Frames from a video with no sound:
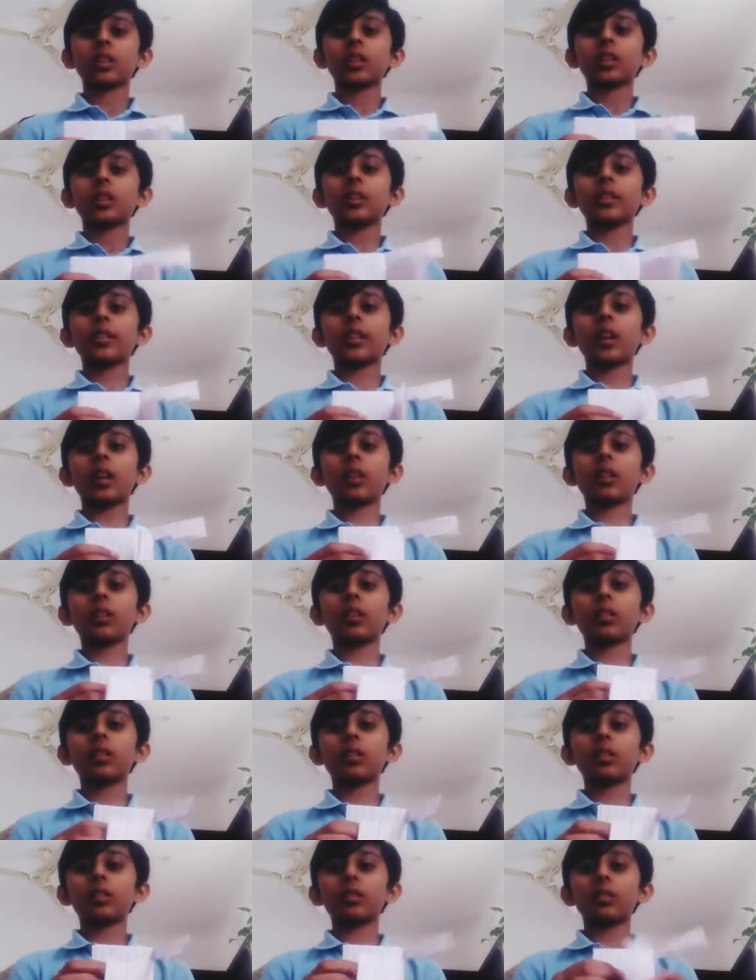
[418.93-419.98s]

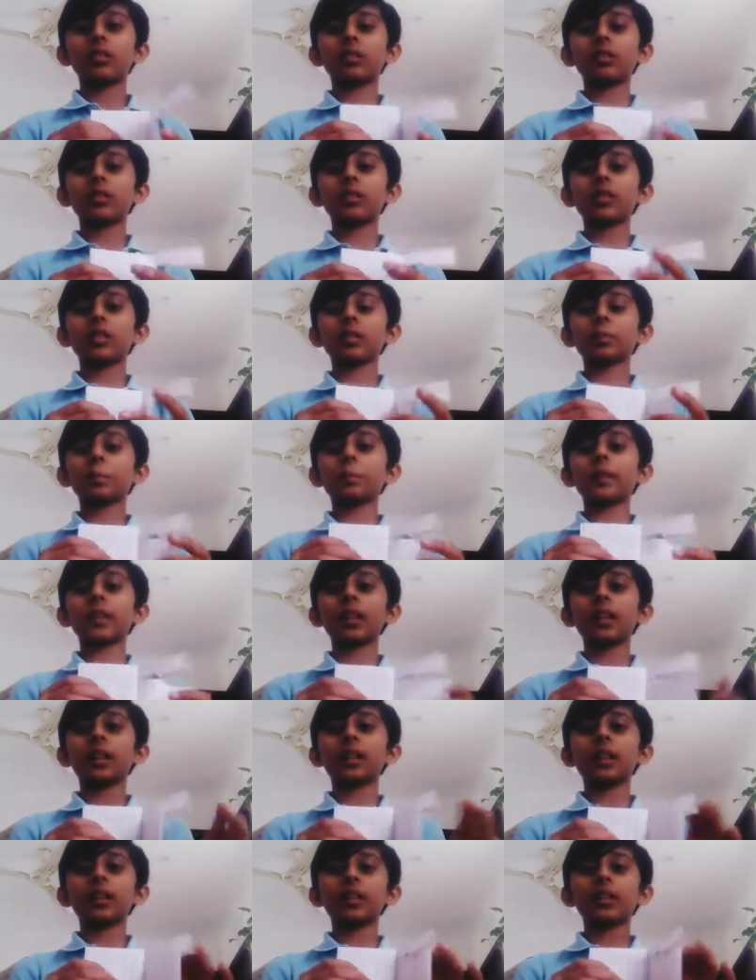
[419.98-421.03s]
Now this
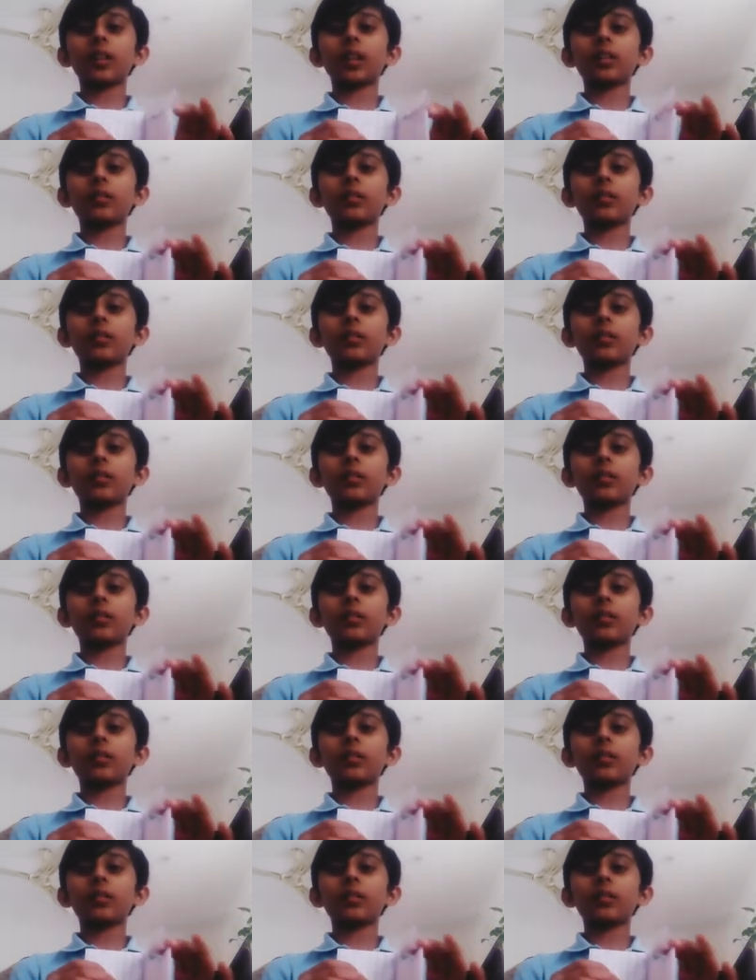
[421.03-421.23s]
part, now we